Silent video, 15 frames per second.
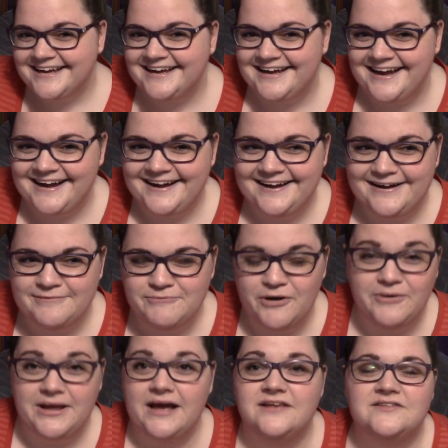Oh
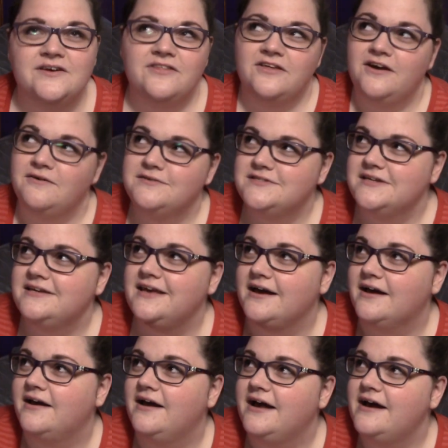yeah, so I think I was saying, yeah,
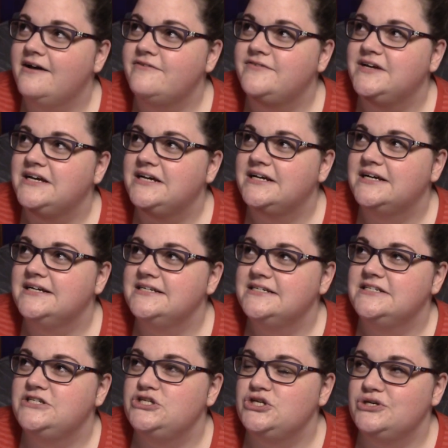I have
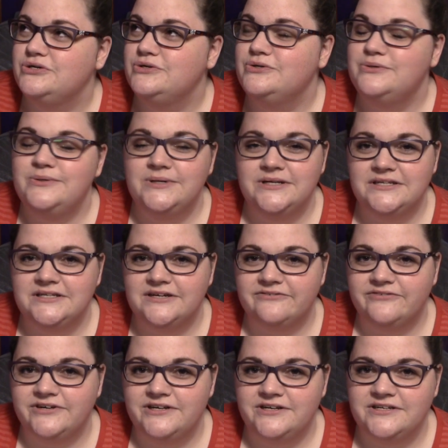two
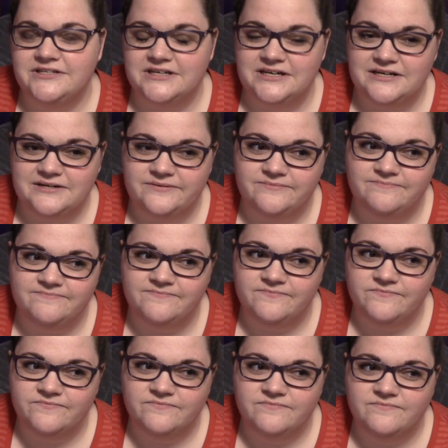different
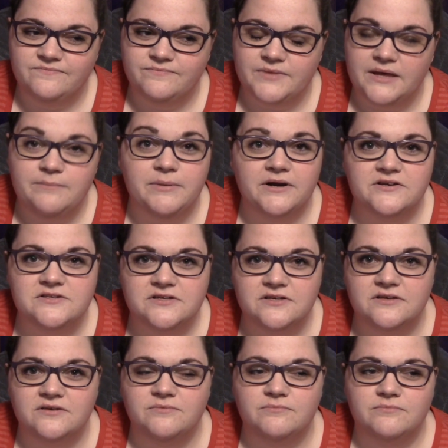
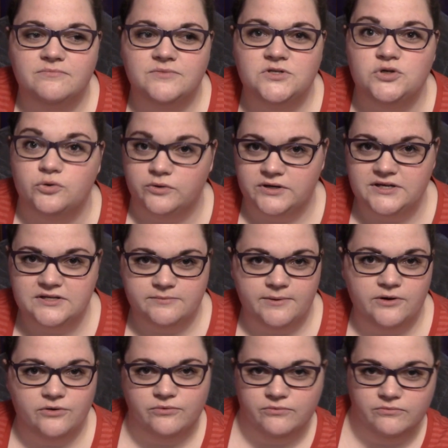embarrassing stories
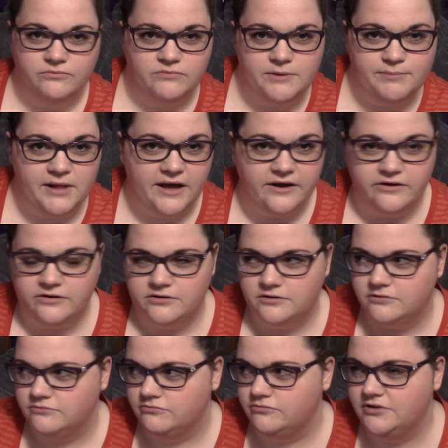about my
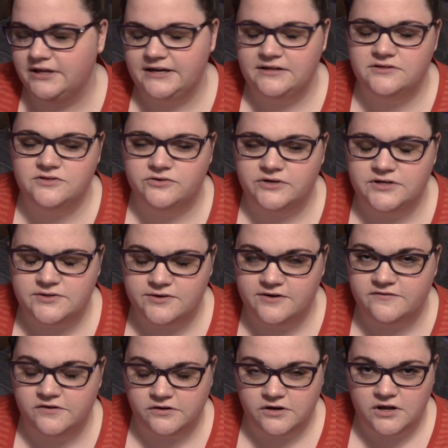bladder, related stories,
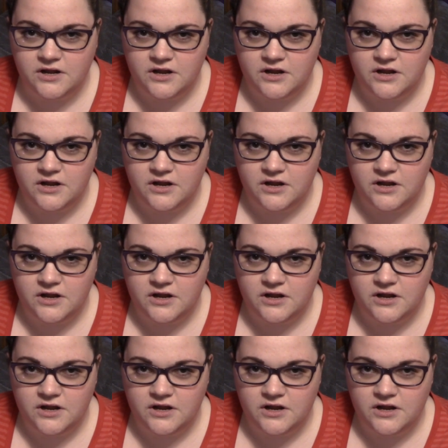whatever,